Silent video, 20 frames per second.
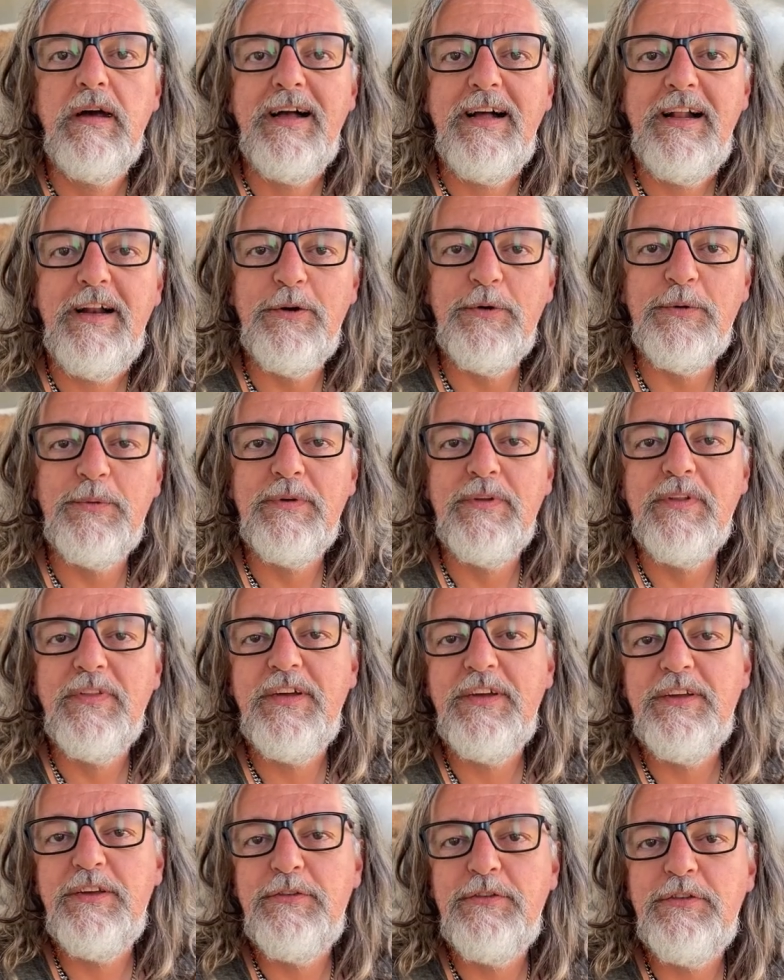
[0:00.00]
Hello,
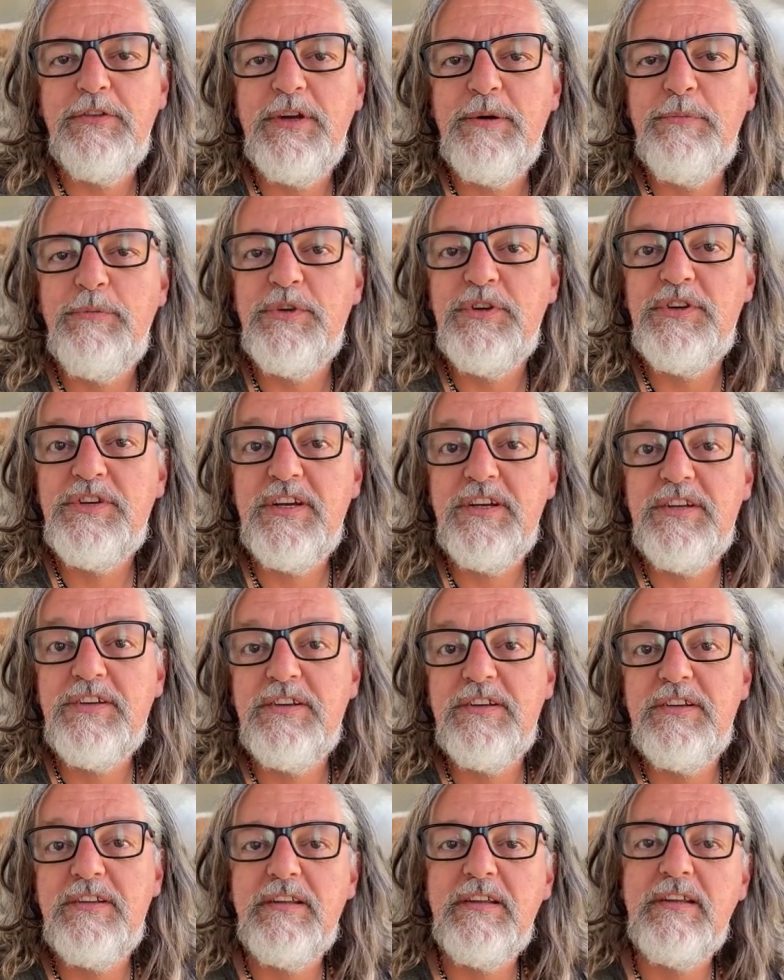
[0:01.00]
thank you for the
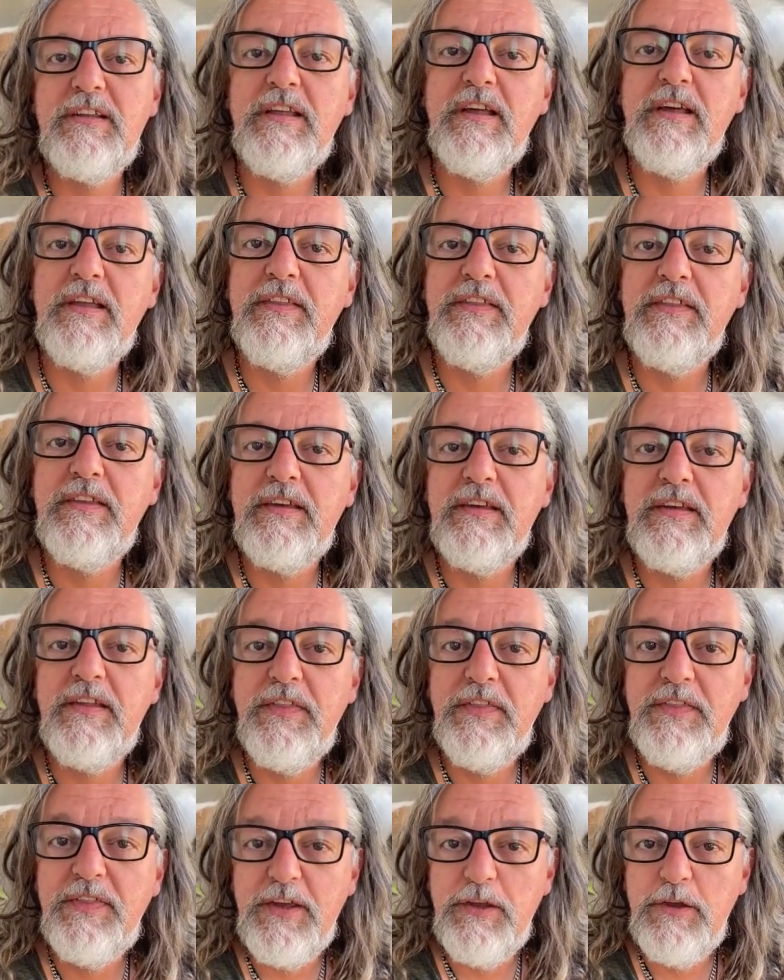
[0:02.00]
appreciation and
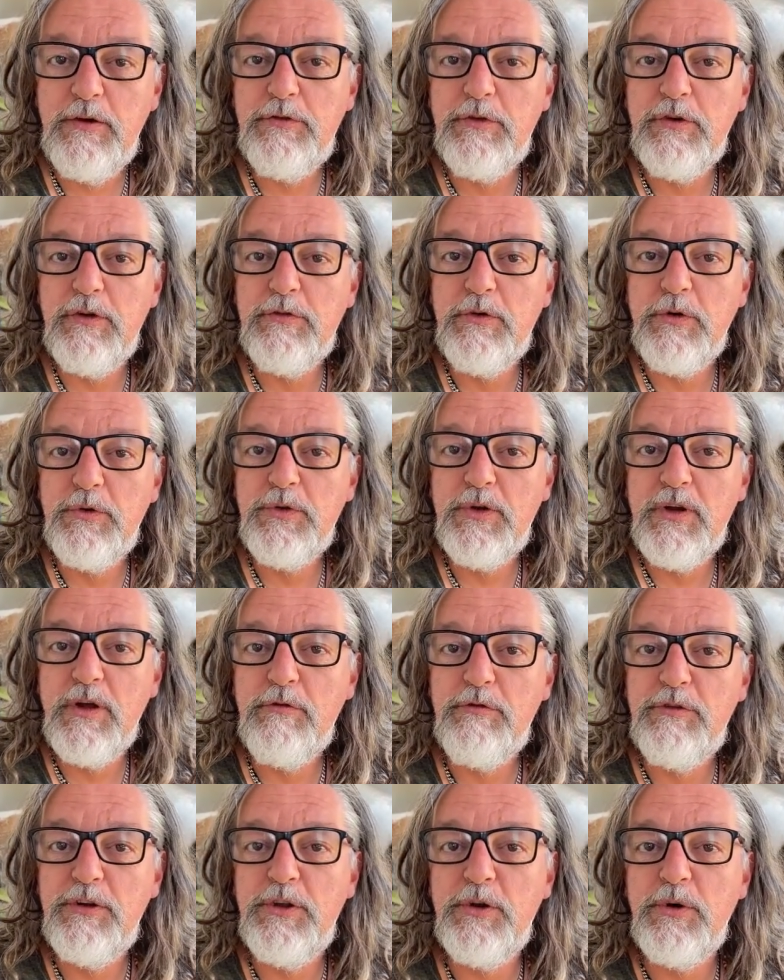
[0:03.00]
thank you for the vote on
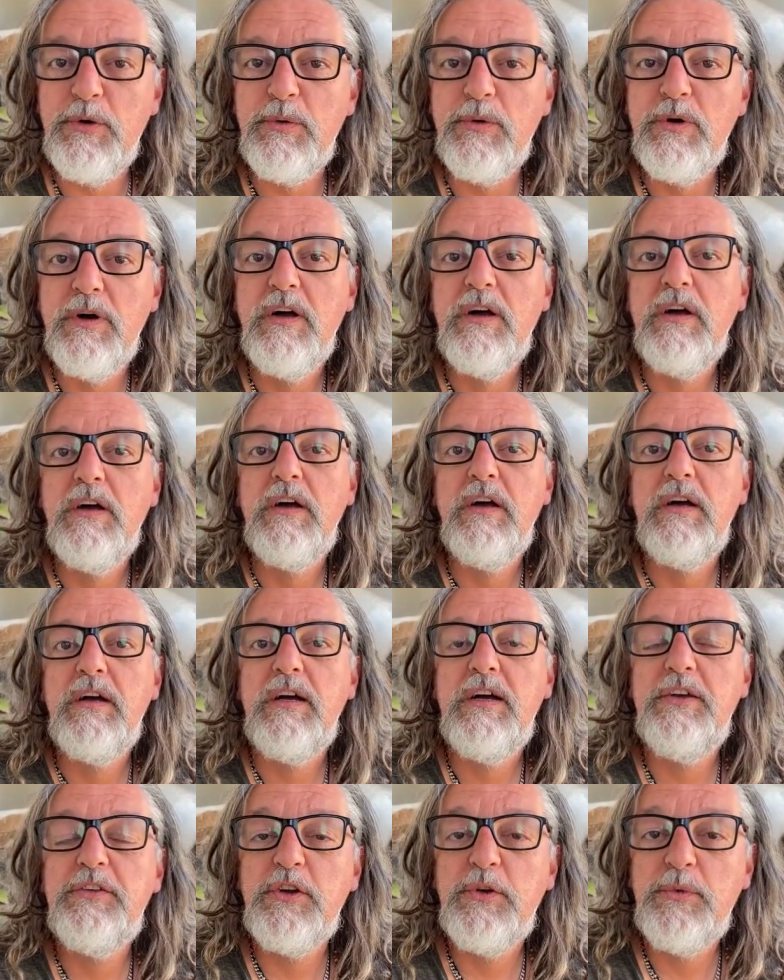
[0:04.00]
our video.
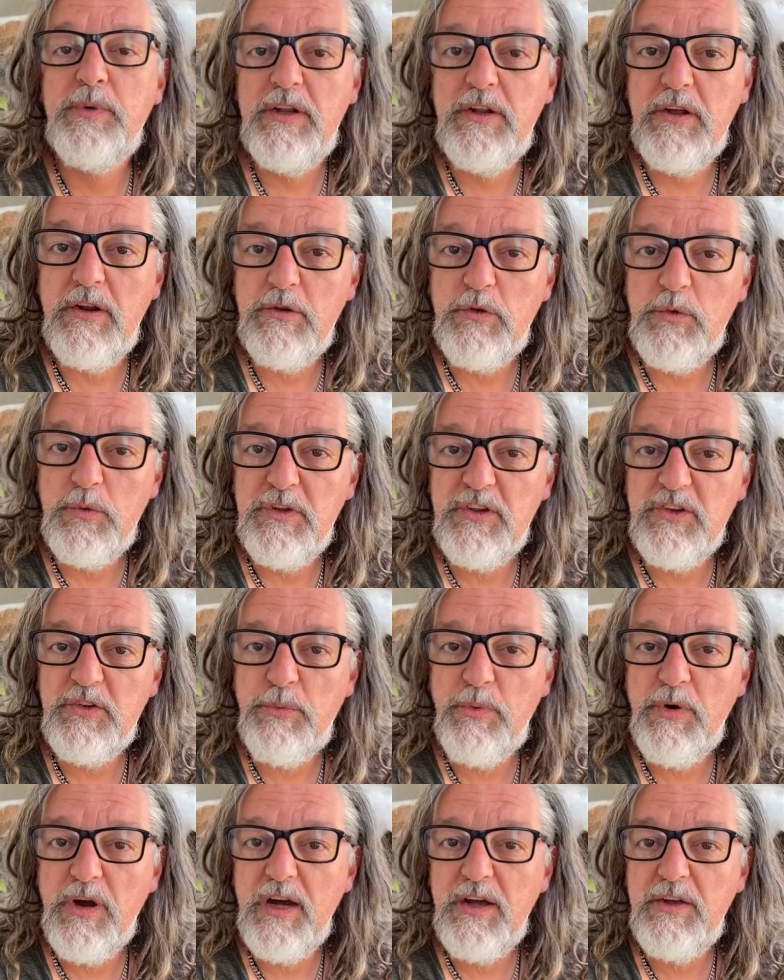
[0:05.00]
It's a great honor to win
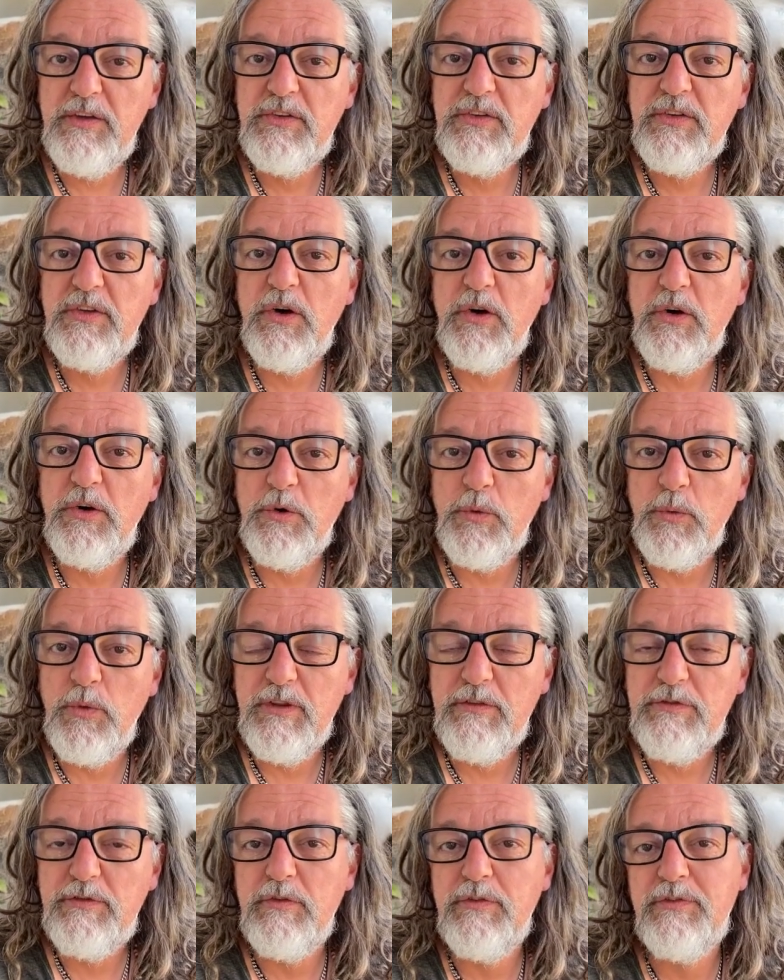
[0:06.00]
this prize on your
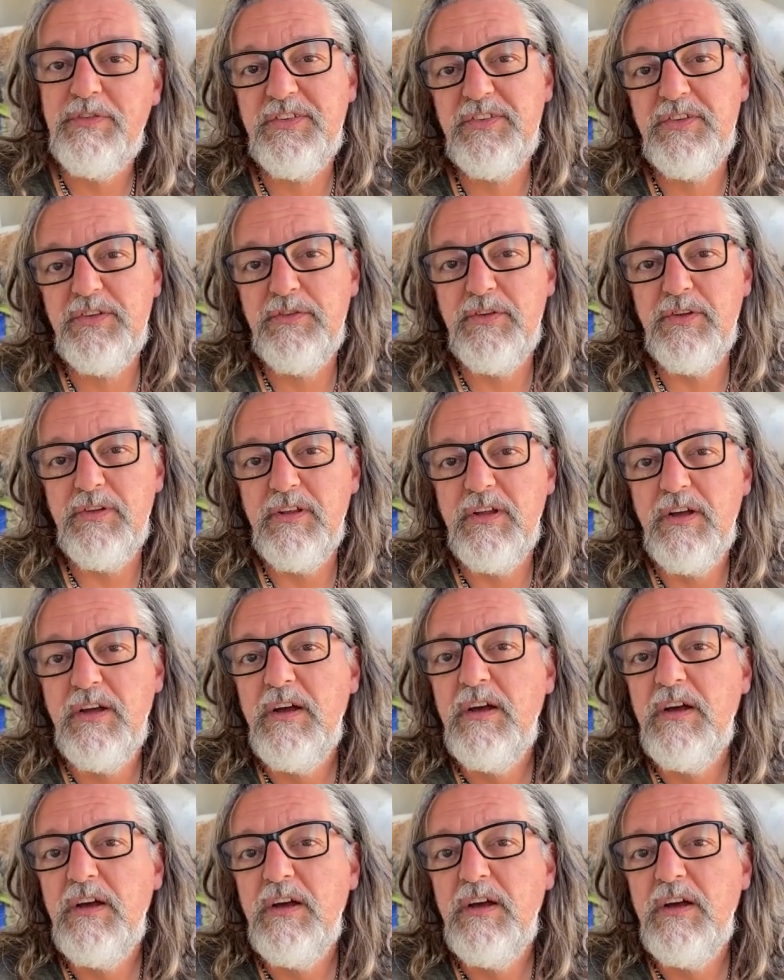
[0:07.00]
wonderful festival.